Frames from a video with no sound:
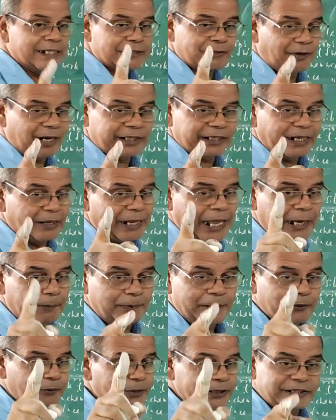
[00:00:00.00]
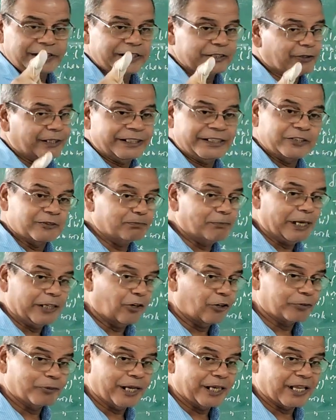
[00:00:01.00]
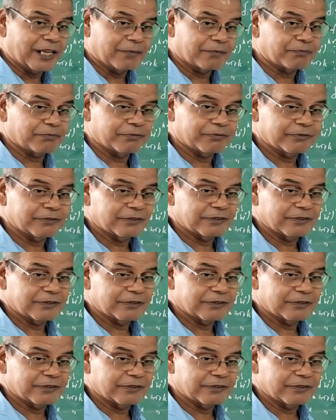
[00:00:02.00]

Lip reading: this one, helping with this one may not be enough.